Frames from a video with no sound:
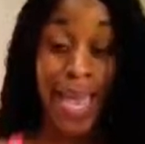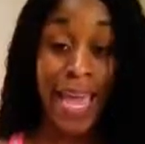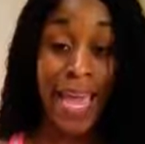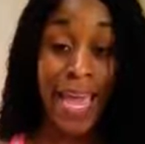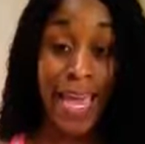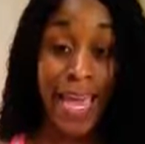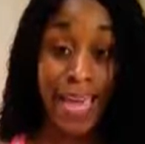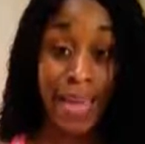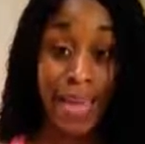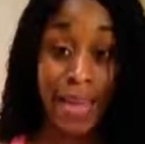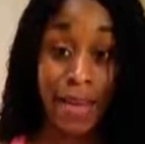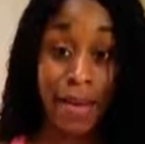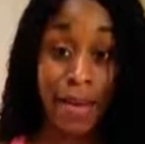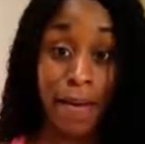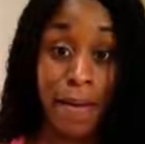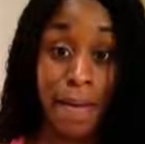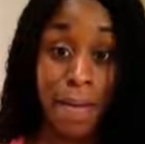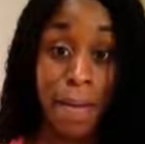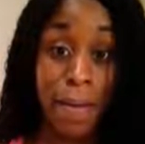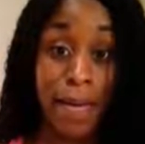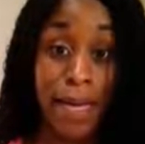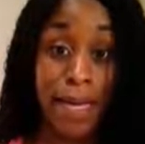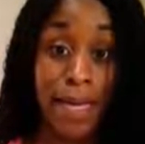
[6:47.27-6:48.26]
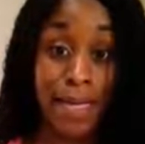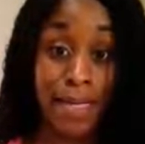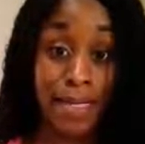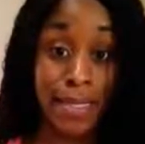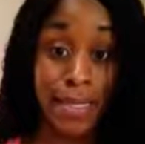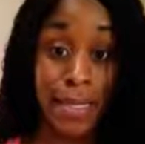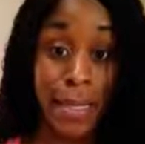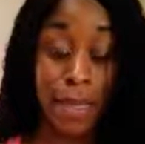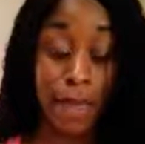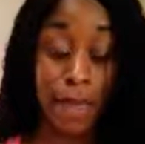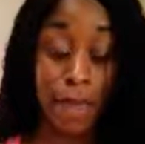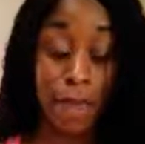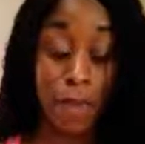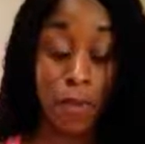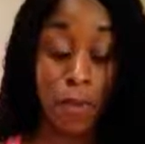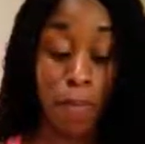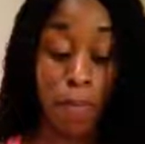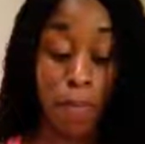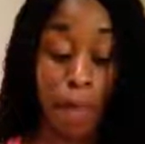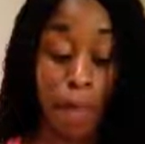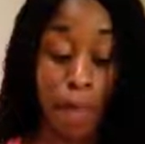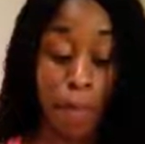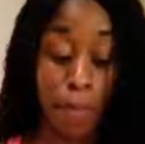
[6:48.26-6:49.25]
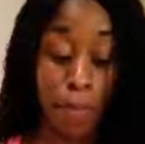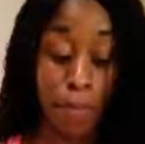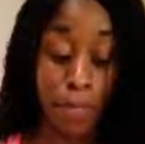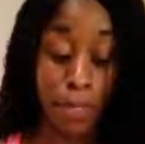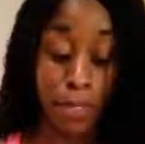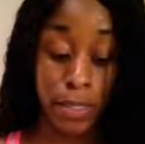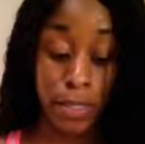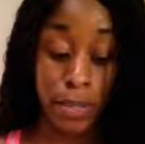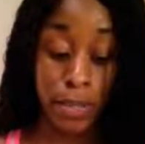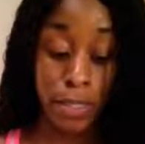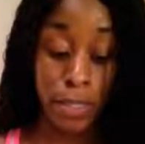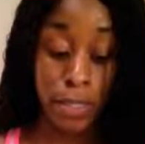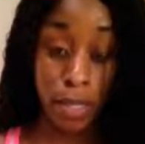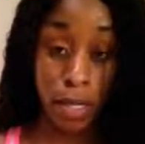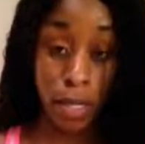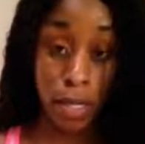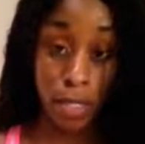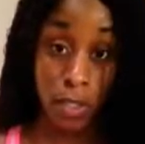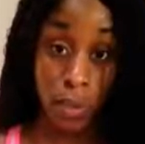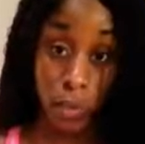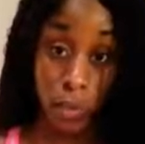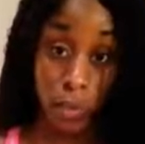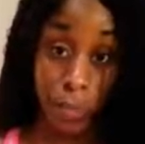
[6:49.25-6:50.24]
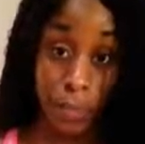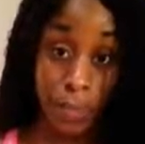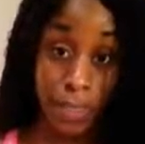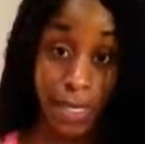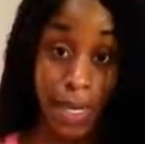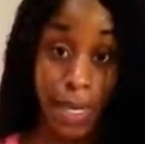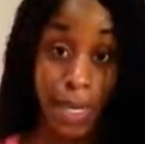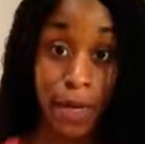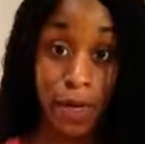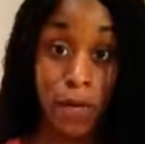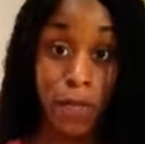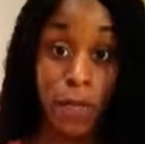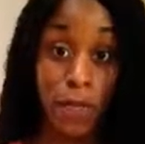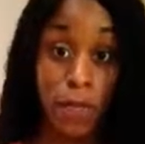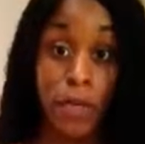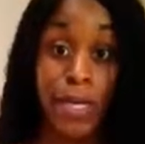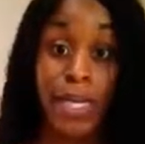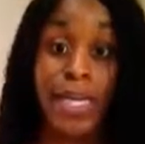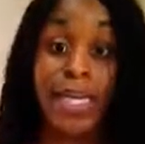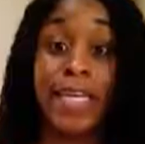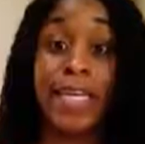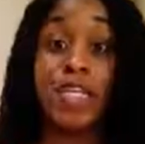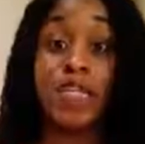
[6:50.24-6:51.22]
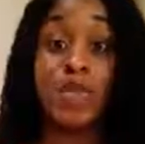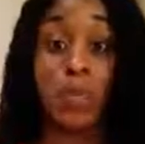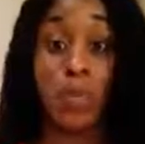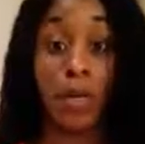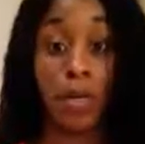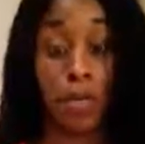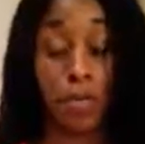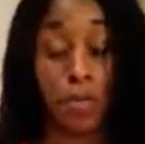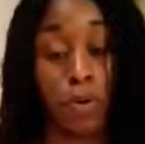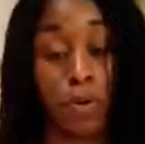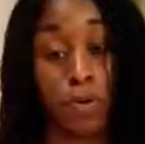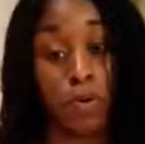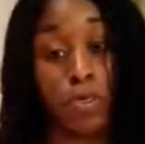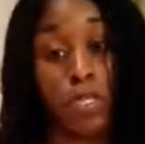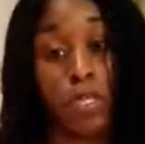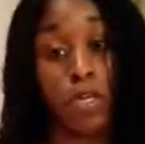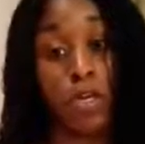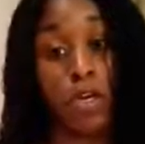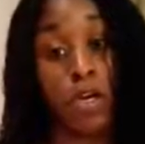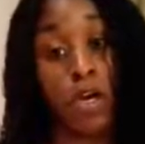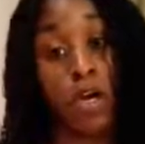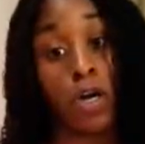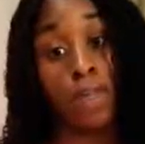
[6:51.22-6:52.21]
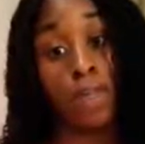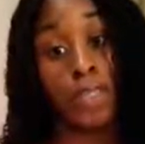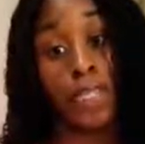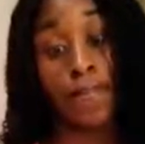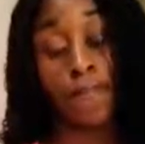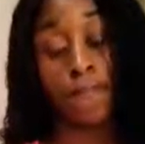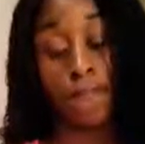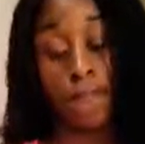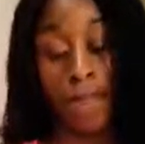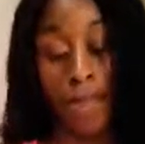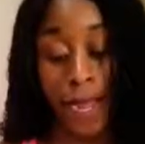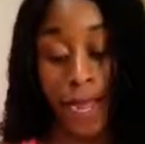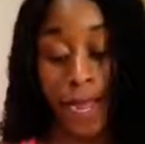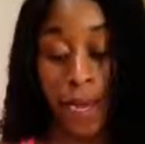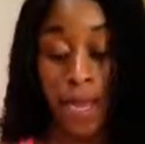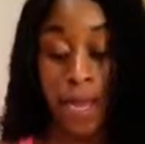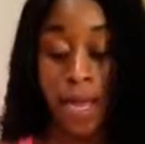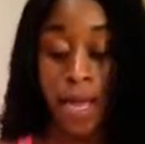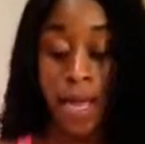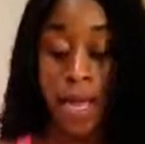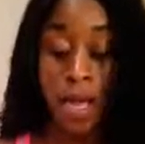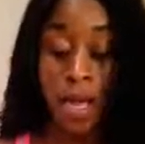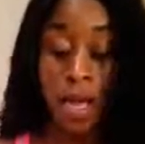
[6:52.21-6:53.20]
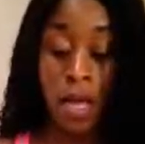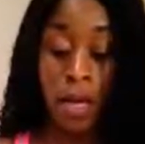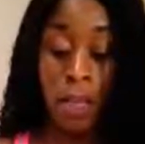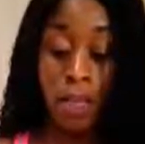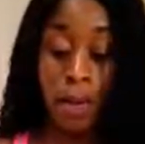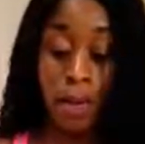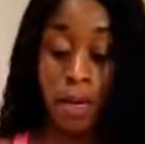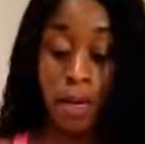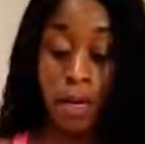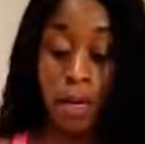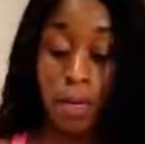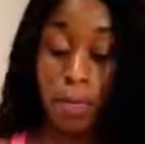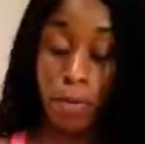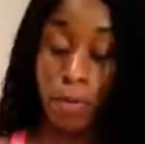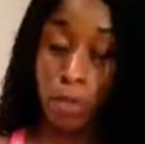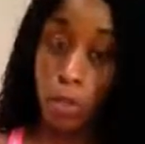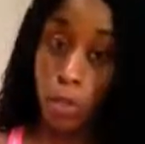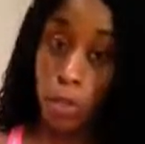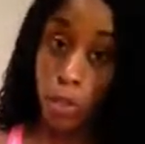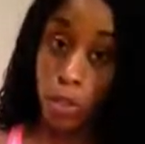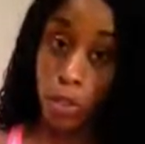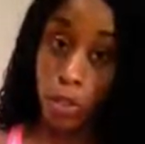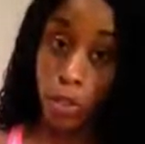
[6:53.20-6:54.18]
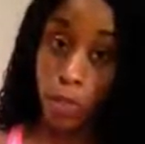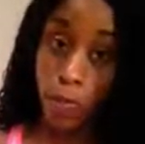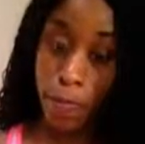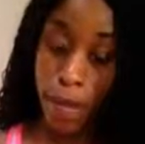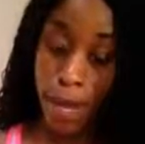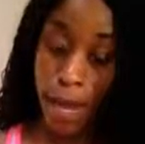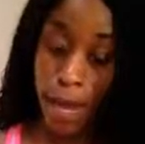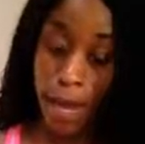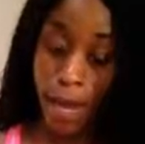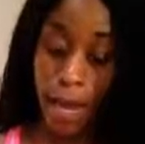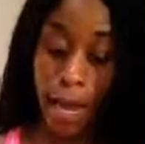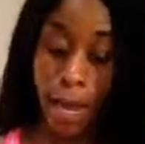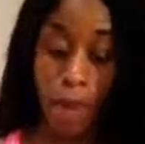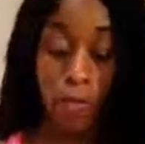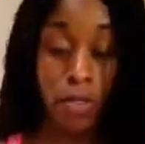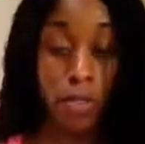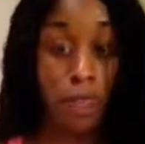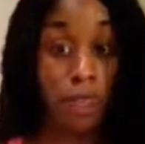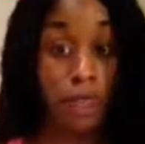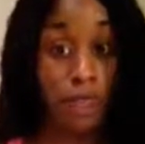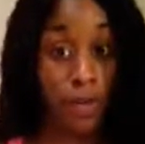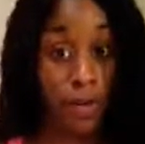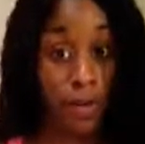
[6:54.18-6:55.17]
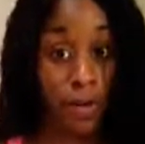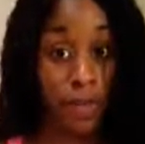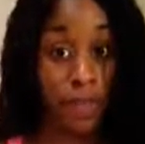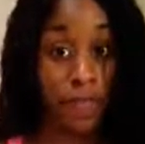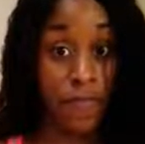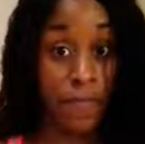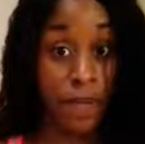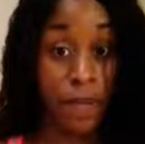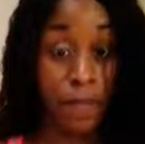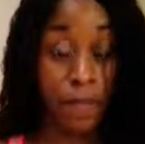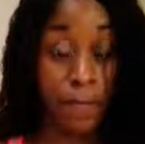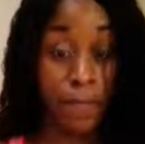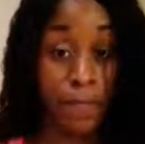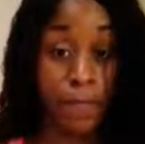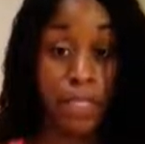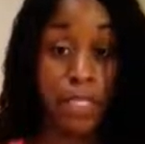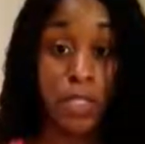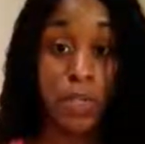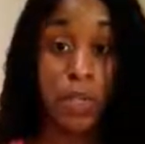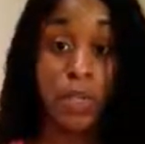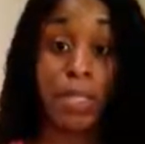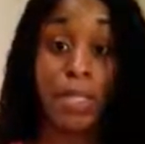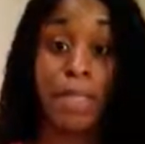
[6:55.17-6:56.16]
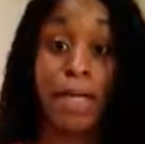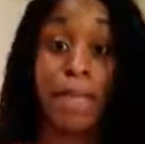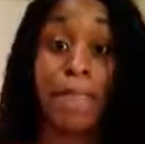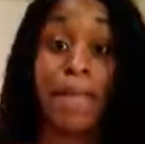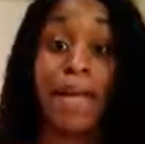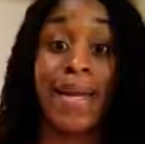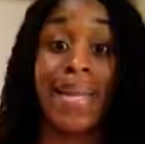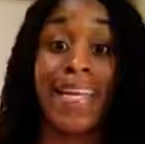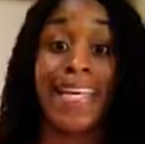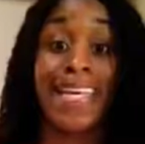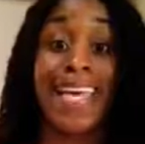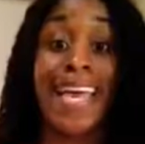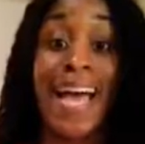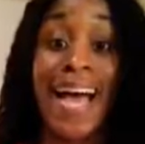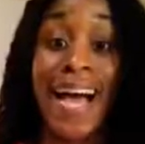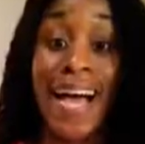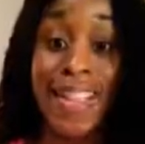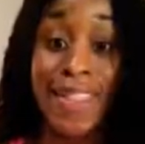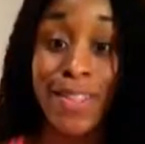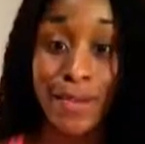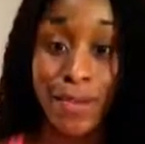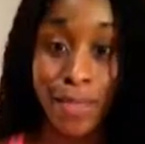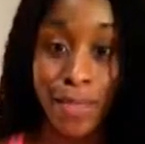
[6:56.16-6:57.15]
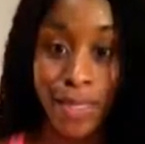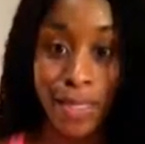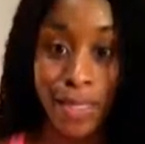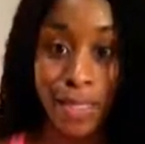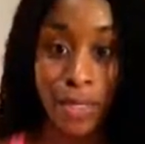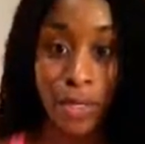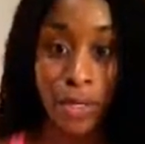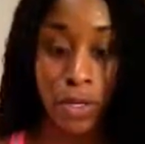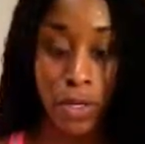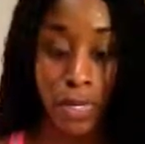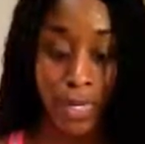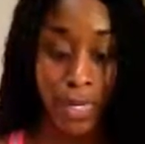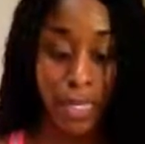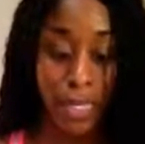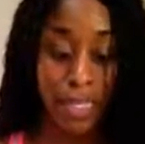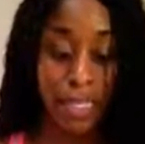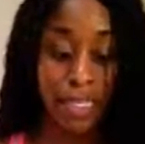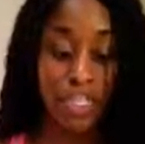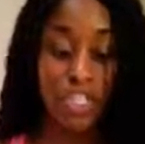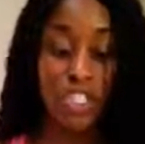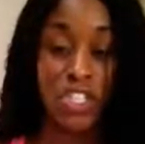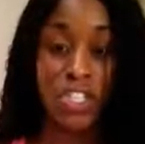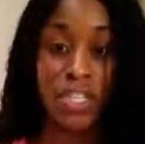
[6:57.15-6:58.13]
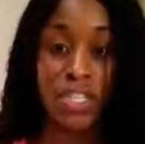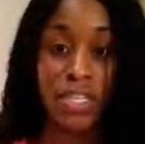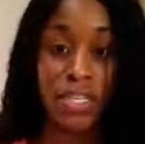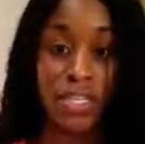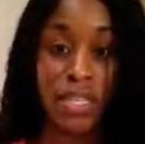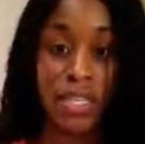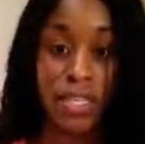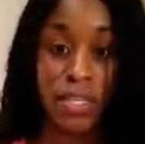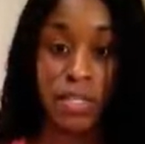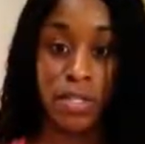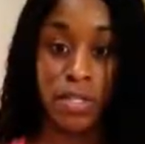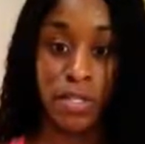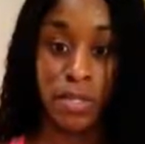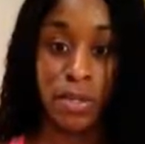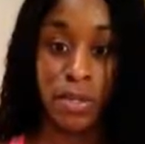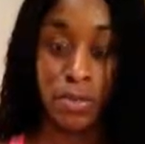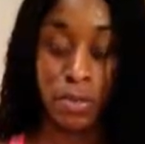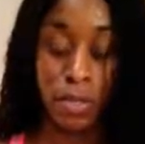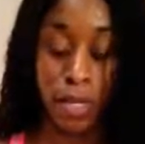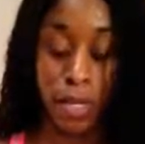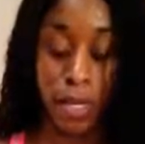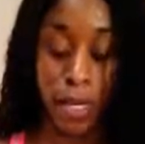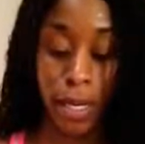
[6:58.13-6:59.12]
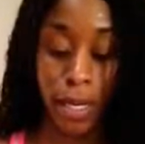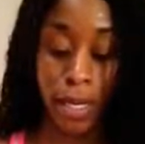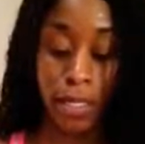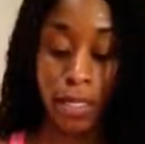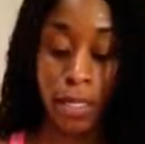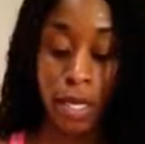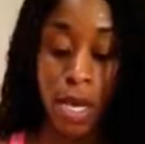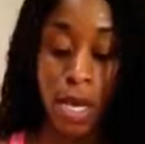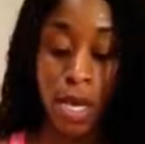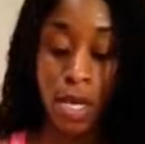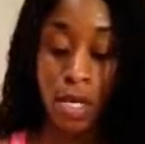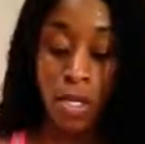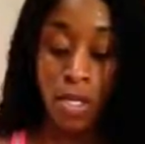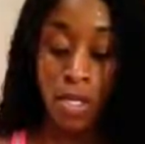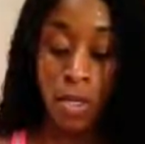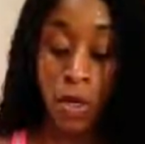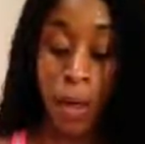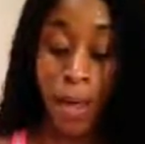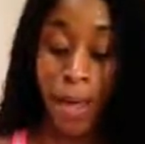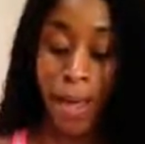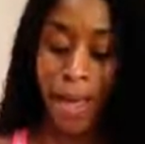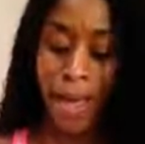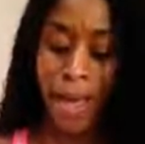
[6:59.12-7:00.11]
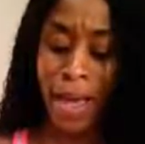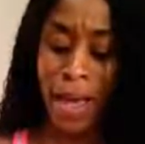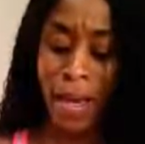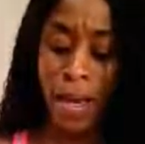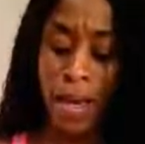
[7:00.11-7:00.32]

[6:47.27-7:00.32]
and my intake for my sweet potato, for each one, protein, carbs, and fat, my numbers weren't too bad. I was very, very pleased with the amount of calories that are in just these 2 things. So I got